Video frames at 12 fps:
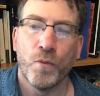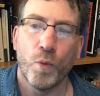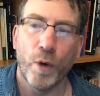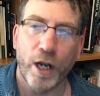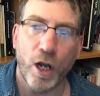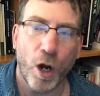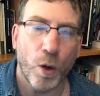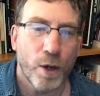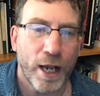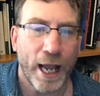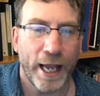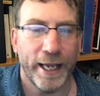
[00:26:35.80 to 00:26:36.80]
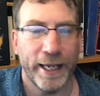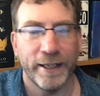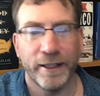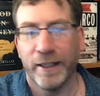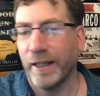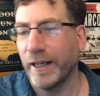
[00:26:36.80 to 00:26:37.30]
With
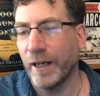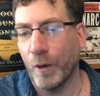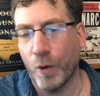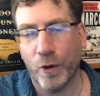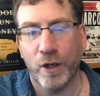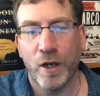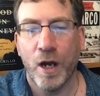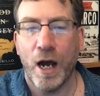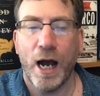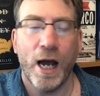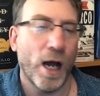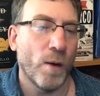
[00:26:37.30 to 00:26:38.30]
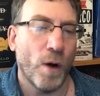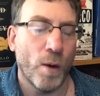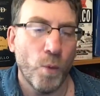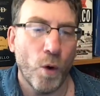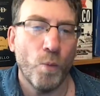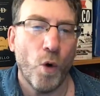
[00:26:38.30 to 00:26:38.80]
cocaine,
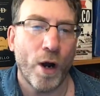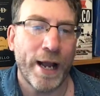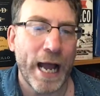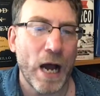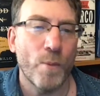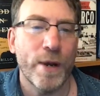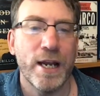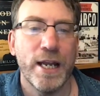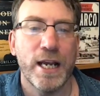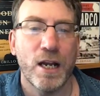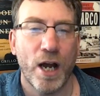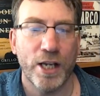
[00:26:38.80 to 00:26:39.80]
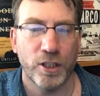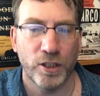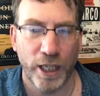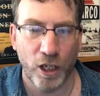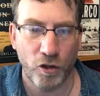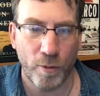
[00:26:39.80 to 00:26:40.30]
what can we legalize and
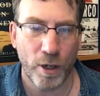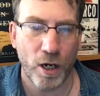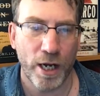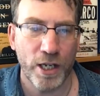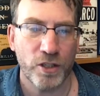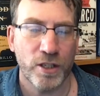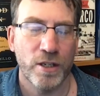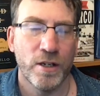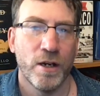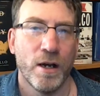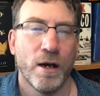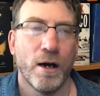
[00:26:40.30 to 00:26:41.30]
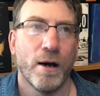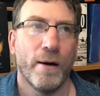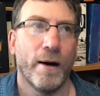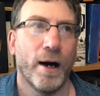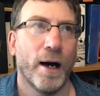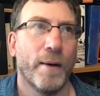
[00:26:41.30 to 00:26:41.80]
decriminalize?
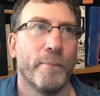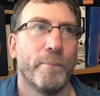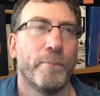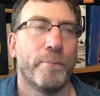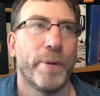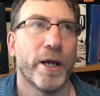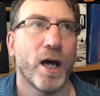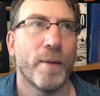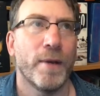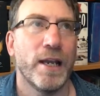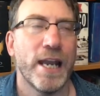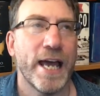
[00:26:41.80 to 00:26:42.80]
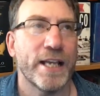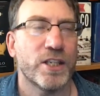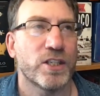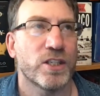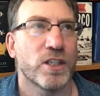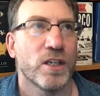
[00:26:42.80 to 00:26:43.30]
But I'm
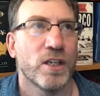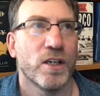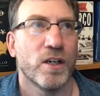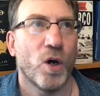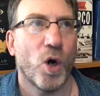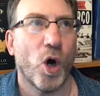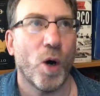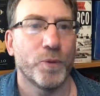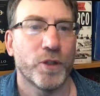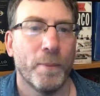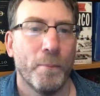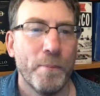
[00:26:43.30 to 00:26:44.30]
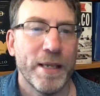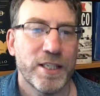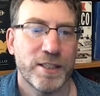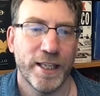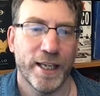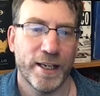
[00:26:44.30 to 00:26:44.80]
less
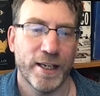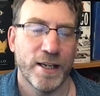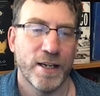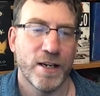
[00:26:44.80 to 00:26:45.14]
optimistic